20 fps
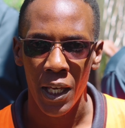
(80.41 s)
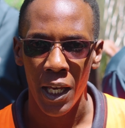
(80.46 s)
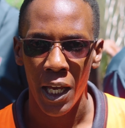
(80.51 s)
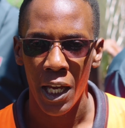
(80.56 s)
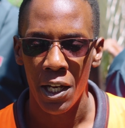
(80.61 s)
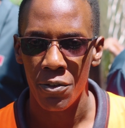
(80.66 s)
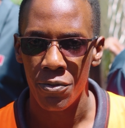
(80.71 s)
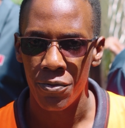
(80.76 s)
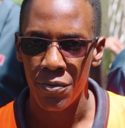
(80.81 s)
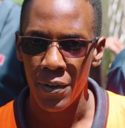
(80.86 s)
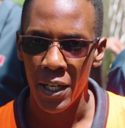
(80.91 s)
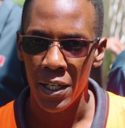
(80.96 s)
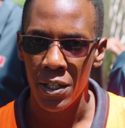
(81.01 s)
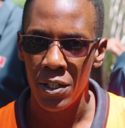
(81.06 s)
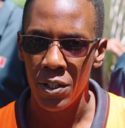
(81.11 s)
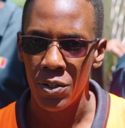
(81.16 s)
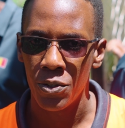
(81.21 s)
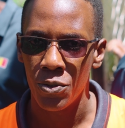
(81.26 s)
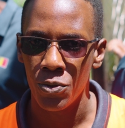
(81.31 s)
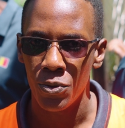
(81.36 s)
and
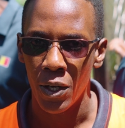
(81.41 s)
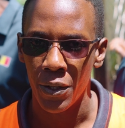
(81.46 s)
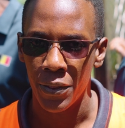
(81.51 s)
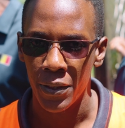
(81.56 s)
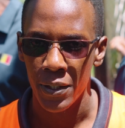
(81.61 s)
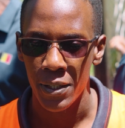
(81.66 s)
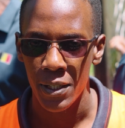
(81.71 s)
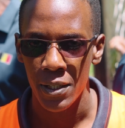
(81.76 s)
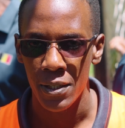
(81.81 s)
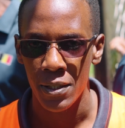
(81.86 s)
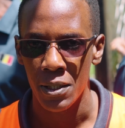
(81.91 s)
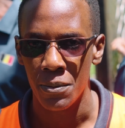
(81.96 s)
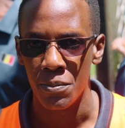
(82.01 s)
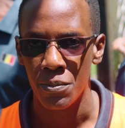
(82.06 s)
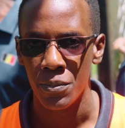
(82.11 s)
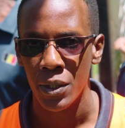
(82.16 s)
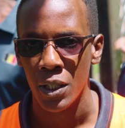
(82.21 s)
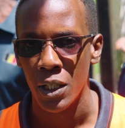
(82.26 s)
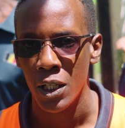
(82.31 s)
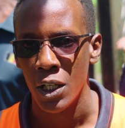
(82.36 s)
fed throughout the system.
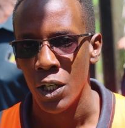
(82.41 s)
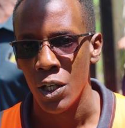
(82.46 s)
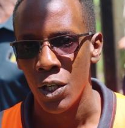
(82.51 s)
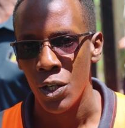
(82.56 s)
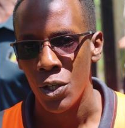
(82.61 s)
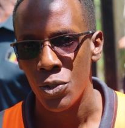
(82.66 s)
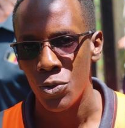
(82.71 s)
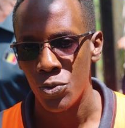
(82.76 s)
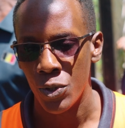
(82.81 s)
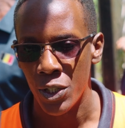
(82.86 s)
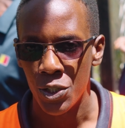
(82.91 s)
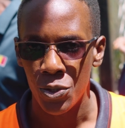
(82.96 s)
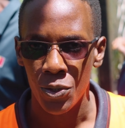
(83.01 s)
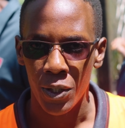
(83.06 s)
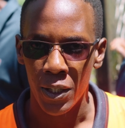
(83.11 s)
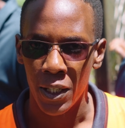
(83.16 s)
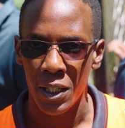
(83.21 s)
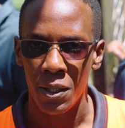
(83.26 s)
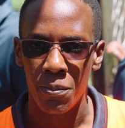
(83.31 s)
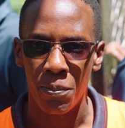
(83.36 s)
To
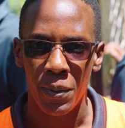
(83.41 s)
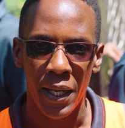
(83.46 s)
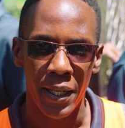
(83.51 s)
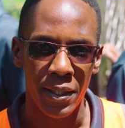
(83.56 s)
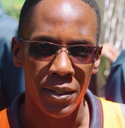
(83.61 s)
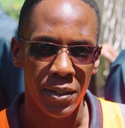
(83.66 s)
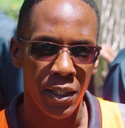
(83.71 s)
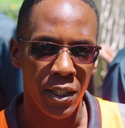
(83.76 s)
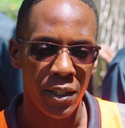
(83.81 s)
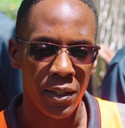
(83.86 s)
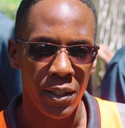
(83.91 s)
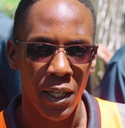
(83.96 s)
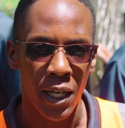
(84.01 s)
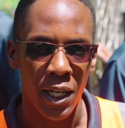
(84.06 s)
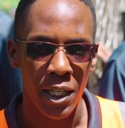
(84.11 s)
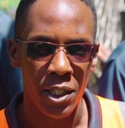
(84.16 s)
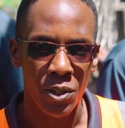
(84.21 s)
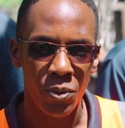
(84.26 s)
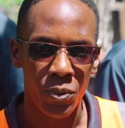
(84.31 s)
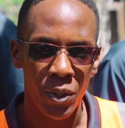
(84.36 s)
ensure that the plants get their
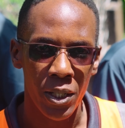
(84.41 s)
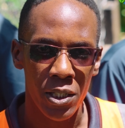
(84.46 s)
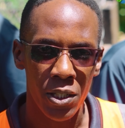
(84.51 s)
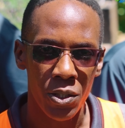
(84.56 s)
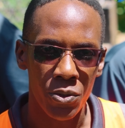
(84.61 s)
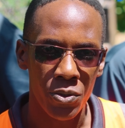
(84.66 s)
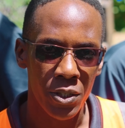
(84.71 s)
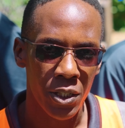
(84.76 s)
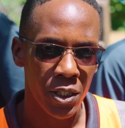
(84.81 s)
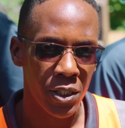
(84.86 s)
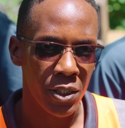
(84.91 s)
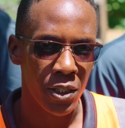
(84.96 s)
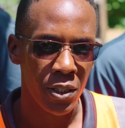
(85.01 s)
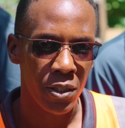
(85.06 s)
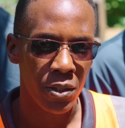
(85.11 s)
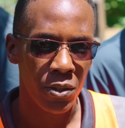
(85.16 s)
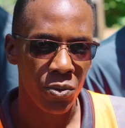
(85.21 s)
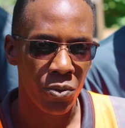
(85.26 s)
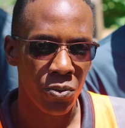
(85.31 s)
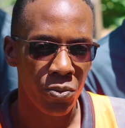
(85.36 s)
adequate
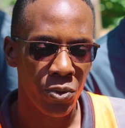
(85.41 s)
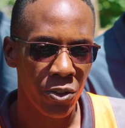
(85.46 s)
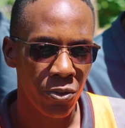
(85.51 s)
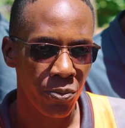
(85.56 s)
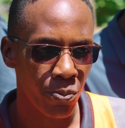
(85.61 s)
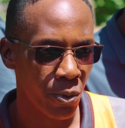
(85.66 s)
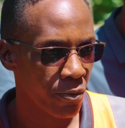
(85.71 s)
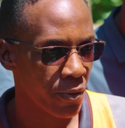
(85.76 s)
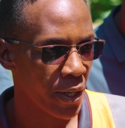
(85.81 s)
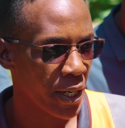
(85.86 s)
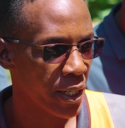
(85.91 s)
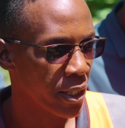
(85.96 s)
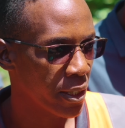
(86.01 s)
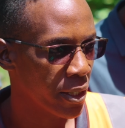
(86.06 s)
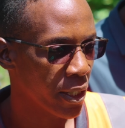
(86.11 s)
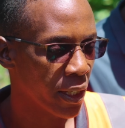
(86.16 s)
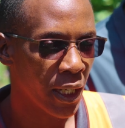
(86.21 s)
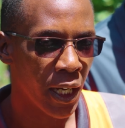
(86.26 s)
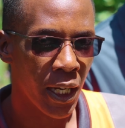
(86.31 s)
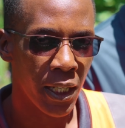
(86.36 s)
nutrition, we've provided
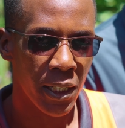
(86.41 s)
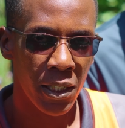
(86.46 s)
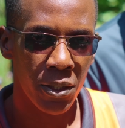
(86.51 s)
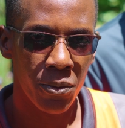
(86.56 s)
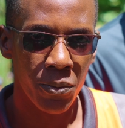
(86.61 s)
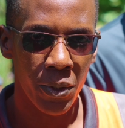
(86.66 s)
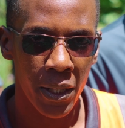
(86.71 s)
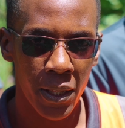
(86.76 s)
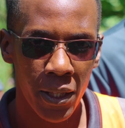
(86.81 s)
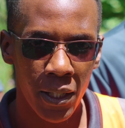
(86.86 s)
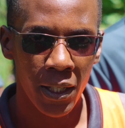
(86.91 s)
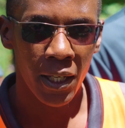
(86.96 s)
the garden with